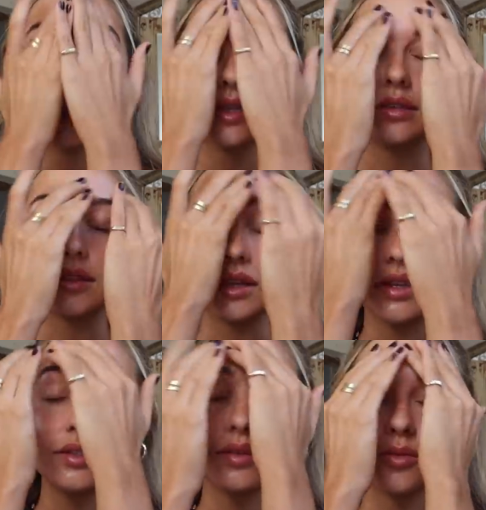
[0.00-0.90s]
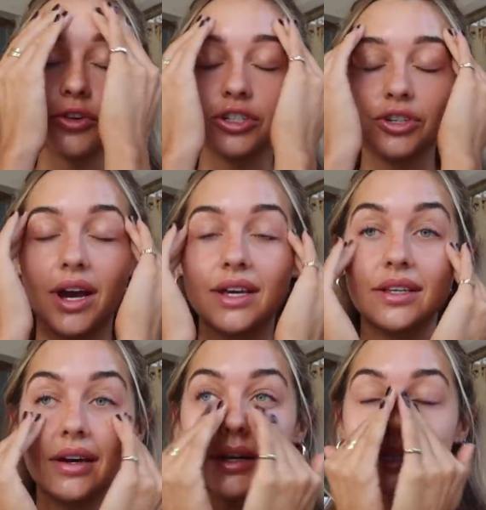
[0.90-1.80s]
So this
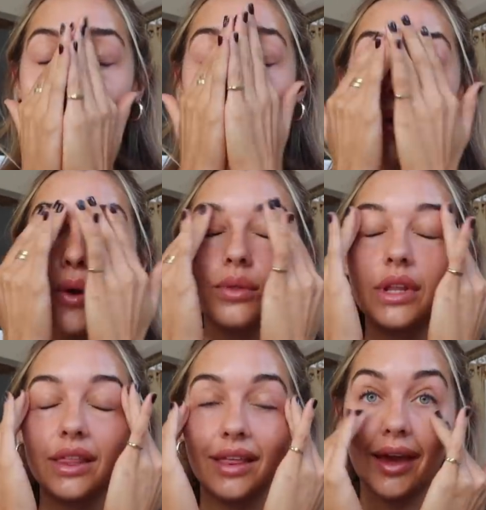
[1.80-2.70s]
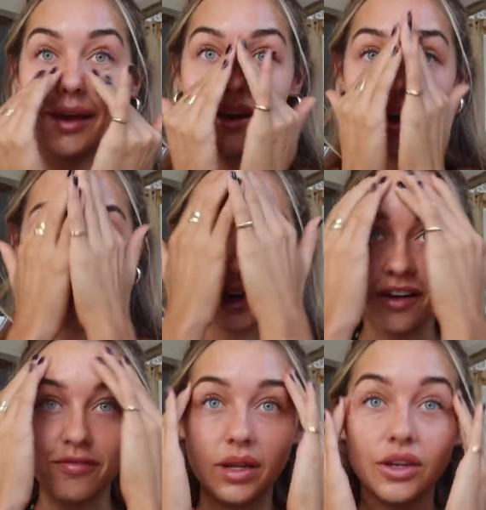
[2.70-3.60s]
moisturizer is the only thing that
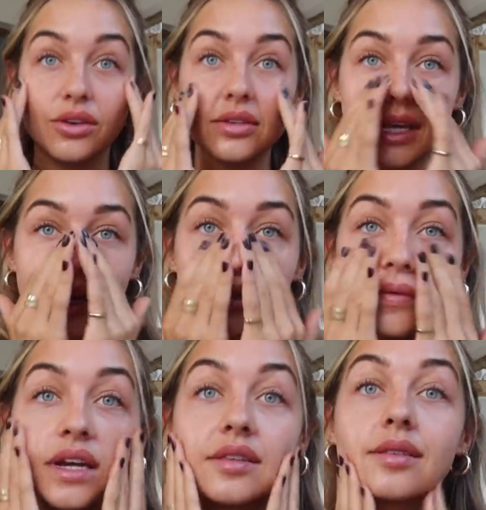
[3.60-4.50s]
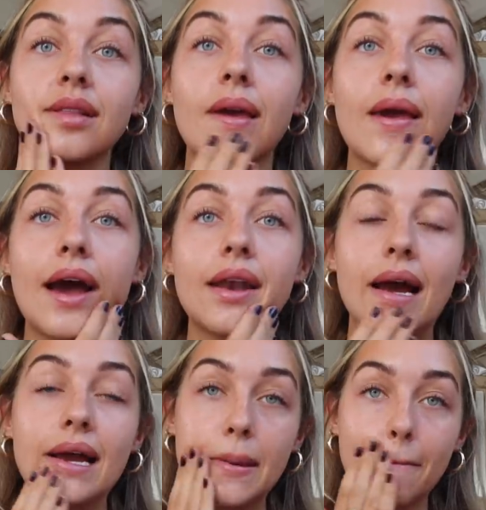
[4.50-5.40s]
I've been using recently at
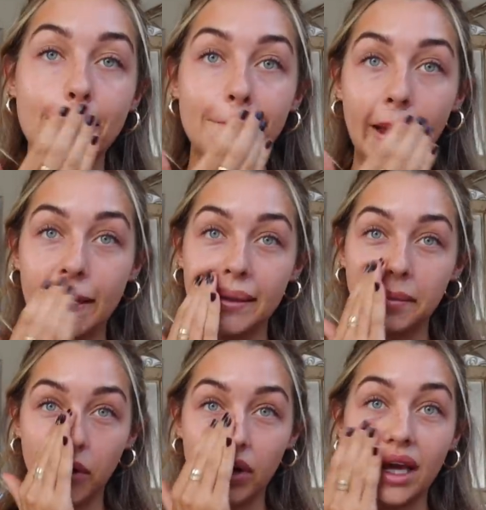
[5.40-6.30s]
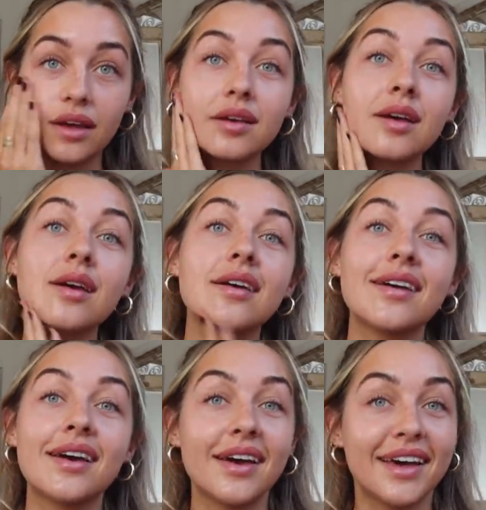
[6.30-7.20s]
night and in the morning
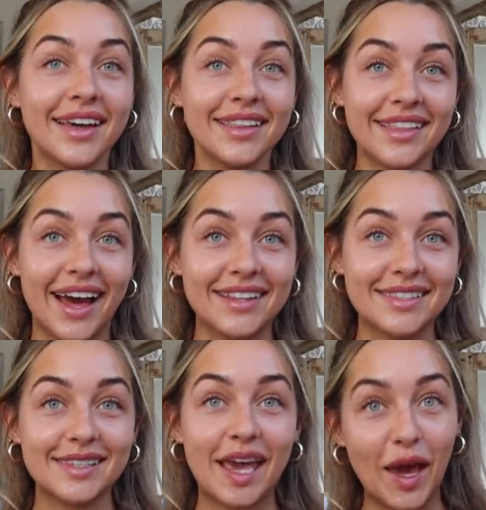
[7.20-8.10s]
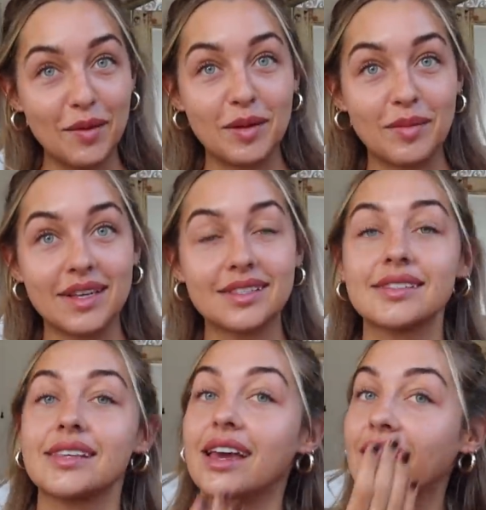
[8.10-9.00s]
that's keeping my
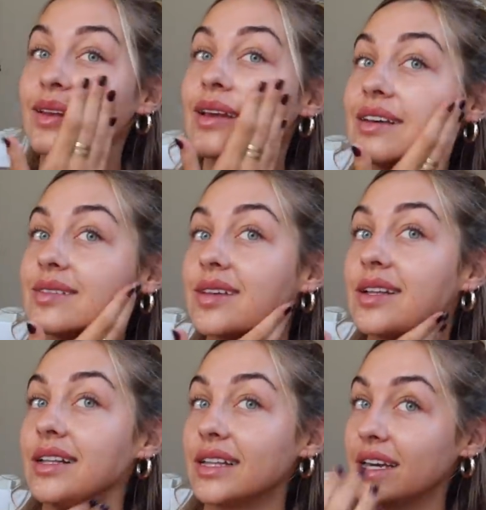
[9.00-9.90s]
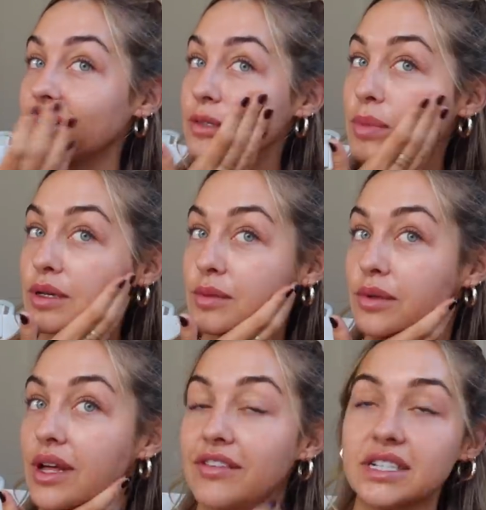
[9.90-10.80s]
skin as clear as
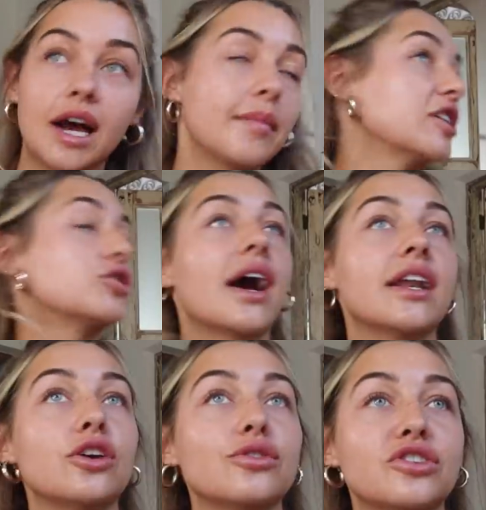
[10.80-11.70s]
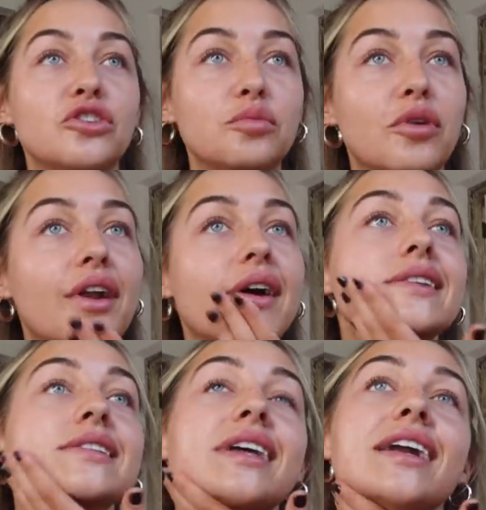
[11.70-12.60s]
possible. Every time I try to use a new
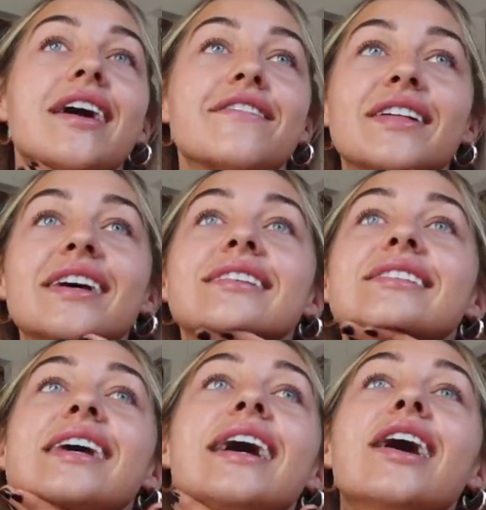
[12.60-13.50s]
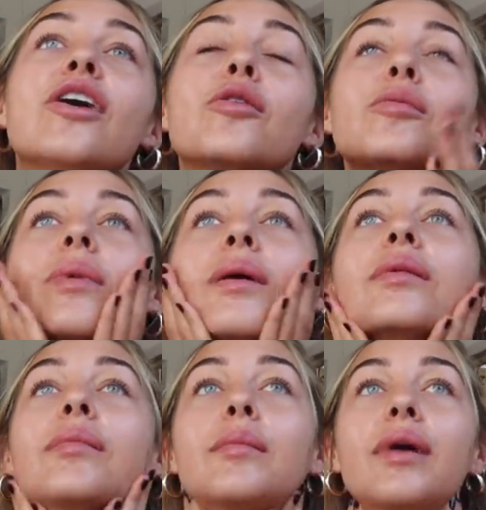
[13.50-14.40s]
product that I feel like is gonna help me
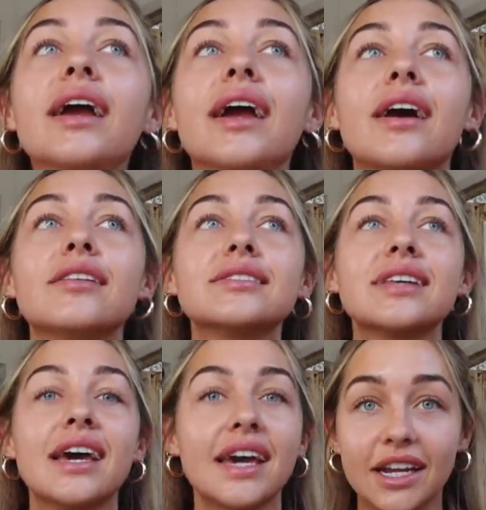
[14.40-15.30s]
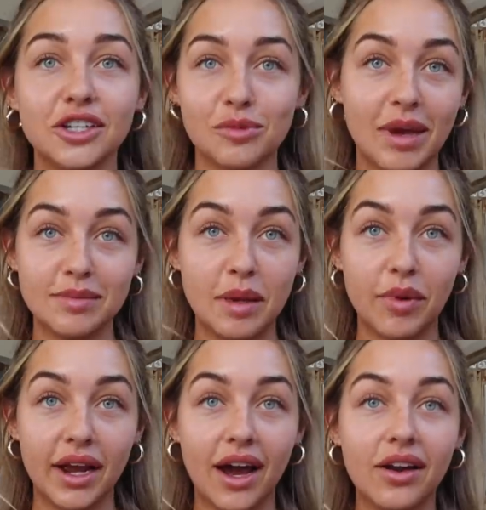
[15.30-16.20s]
with my breakouts, it just makes me
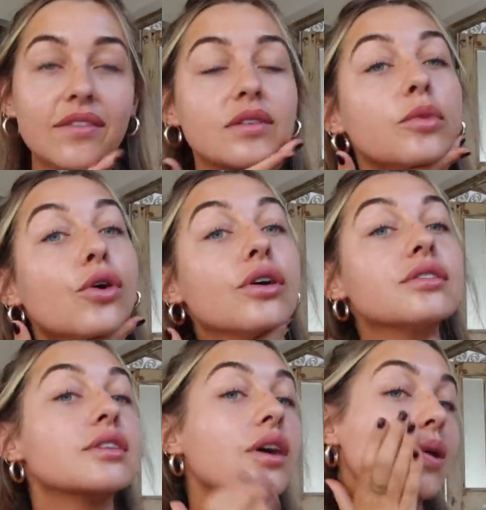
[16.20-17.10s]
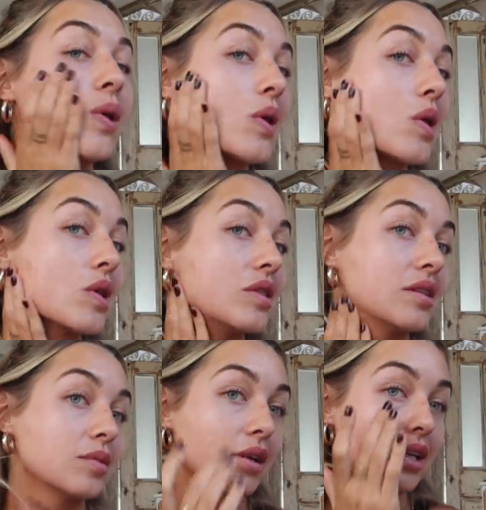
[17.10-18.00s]
break out even more. So
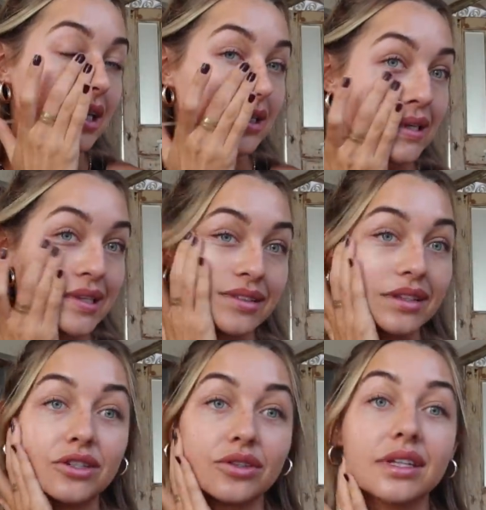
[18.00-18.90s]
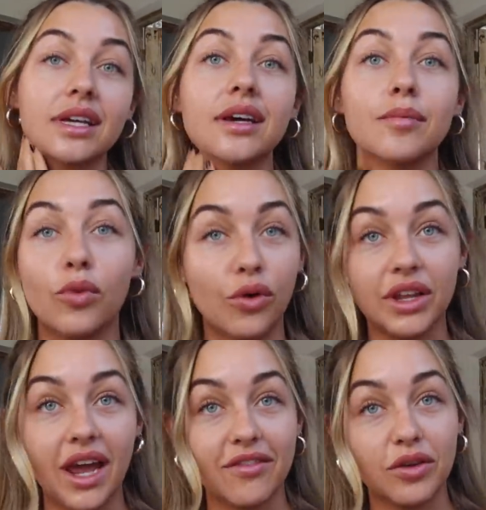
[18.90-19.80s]
this one is just literally, more
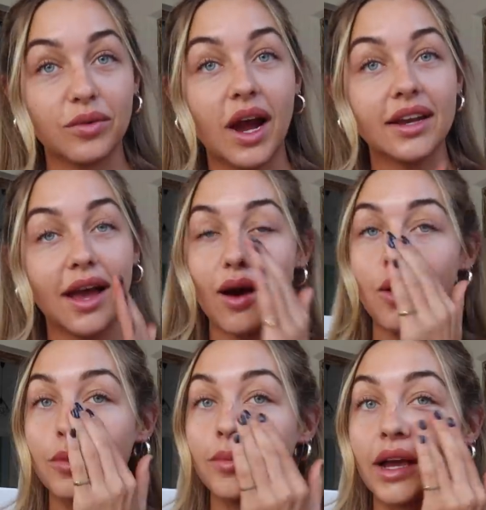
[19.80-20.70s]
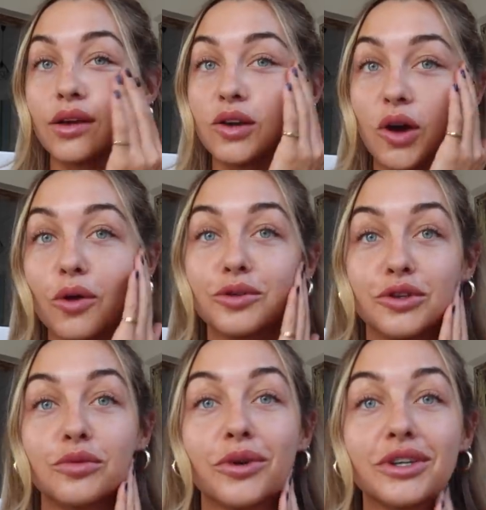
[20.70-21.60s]
than ever right now, my
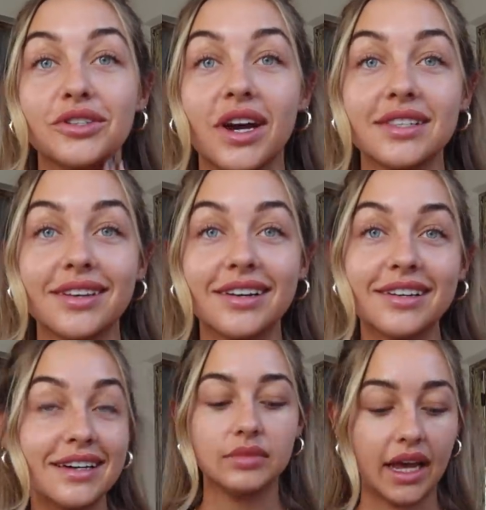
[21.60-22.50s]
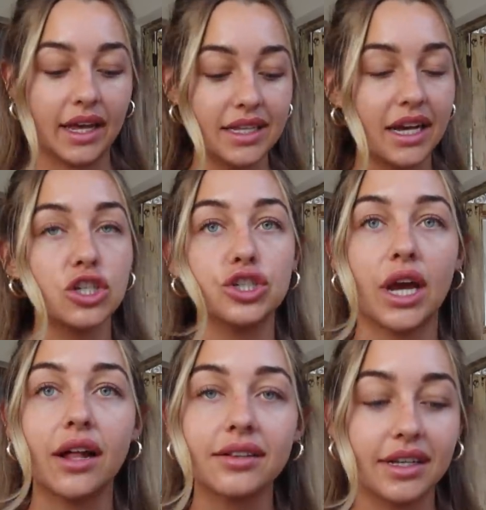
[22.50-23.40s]
go-to moisturizer. Like, it's like a
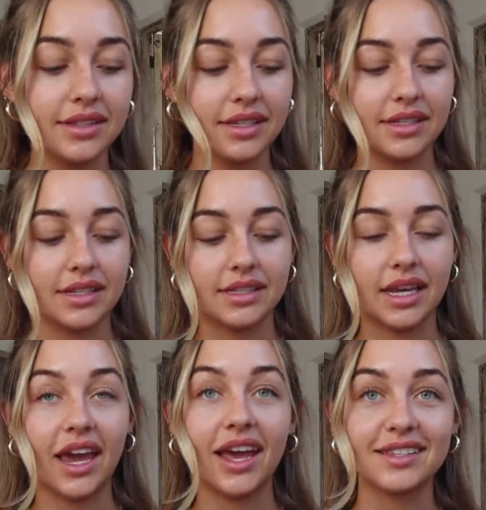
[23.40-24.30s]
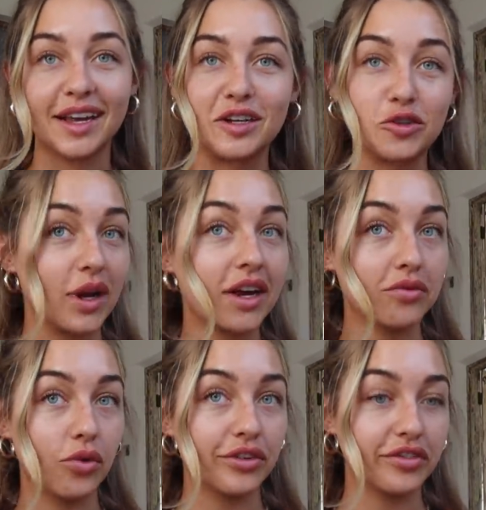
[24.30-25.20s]
gel consistency. It's like a drink
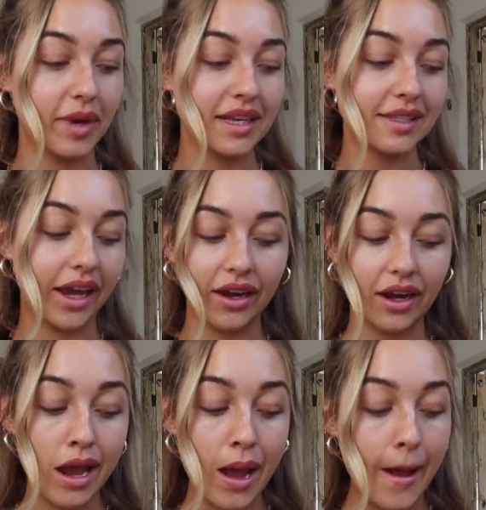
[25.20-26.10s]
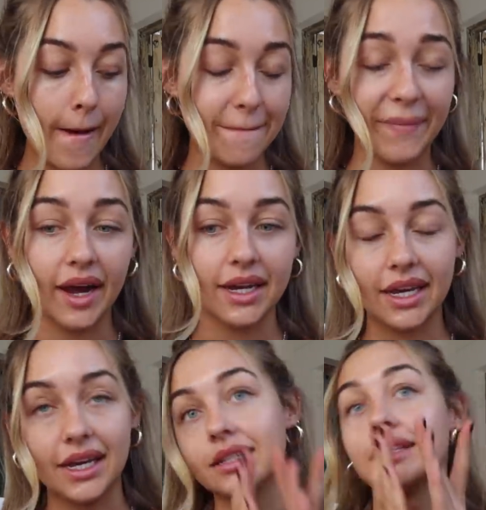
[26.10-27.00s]
of water for my skin, but
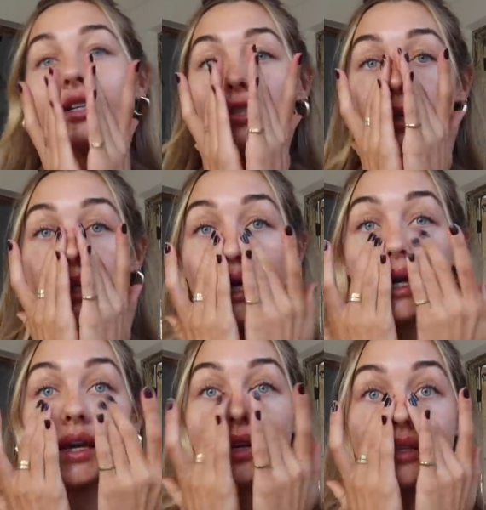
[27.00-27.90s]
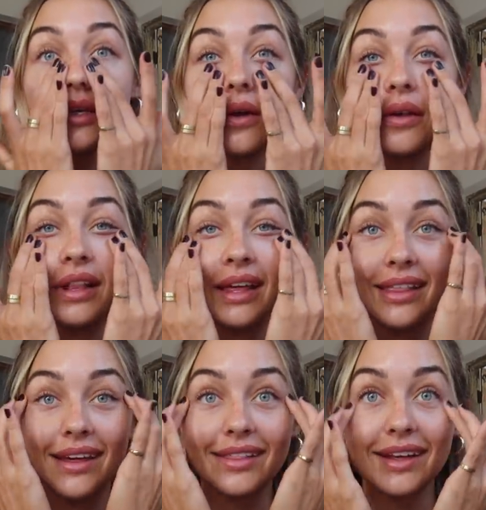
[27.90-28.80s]
it literally is the only
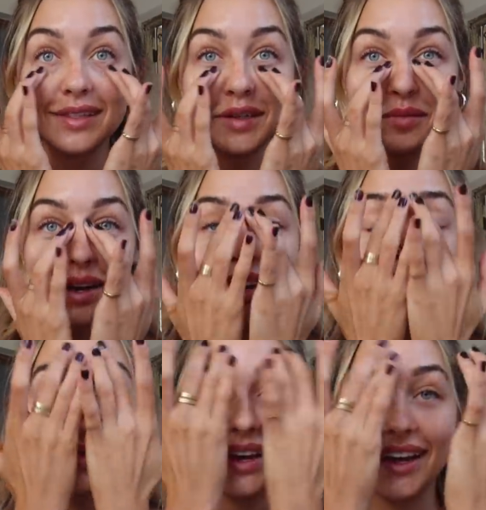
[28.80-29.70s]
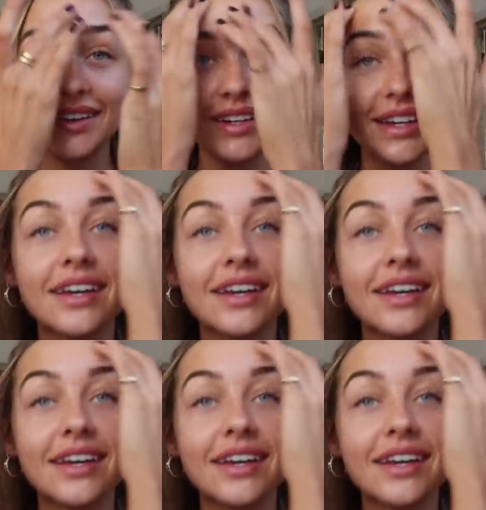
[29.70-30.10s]
thing that's not breaking me out,